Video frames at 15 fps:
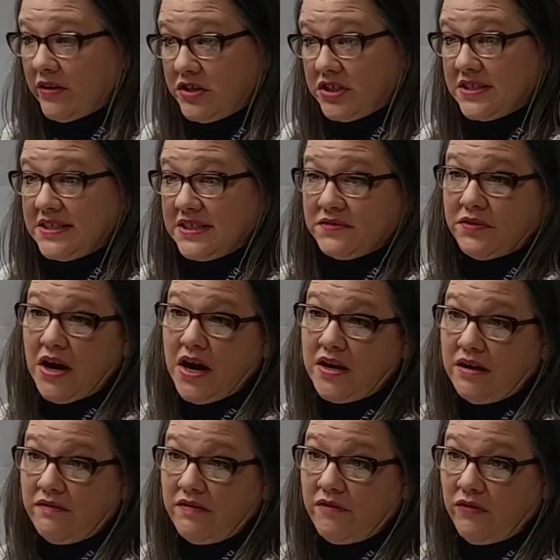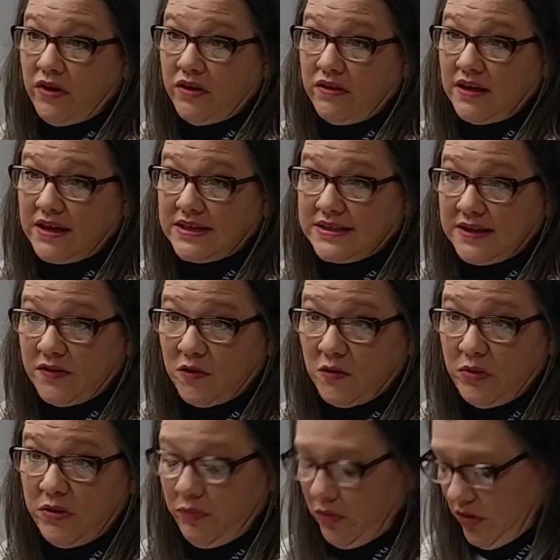just as frightened of everything as other
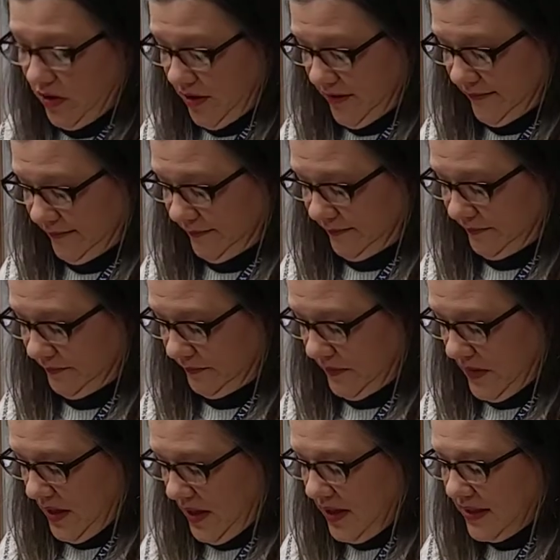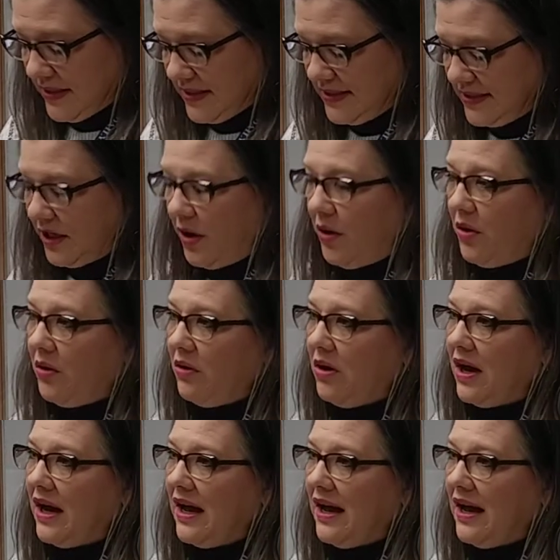people are. So